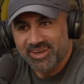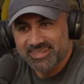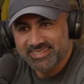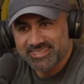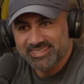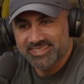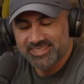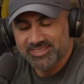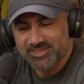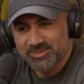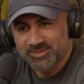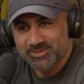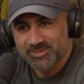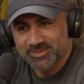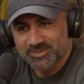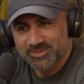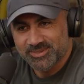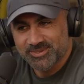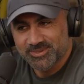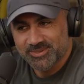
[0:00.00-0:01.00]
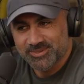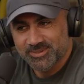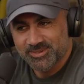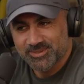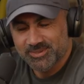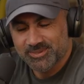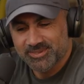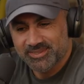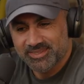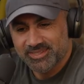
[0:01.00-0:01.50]
actually, you you
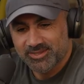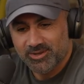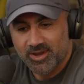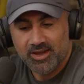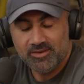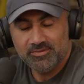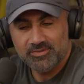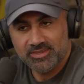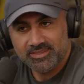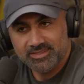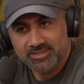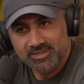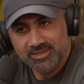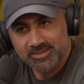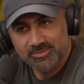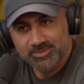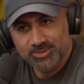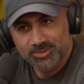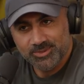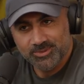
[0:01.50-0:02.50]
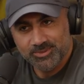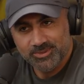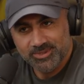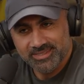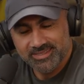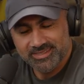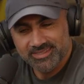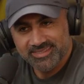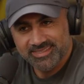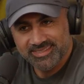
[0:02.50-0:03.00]
you you have the time to do
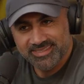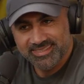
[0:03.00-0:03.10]
it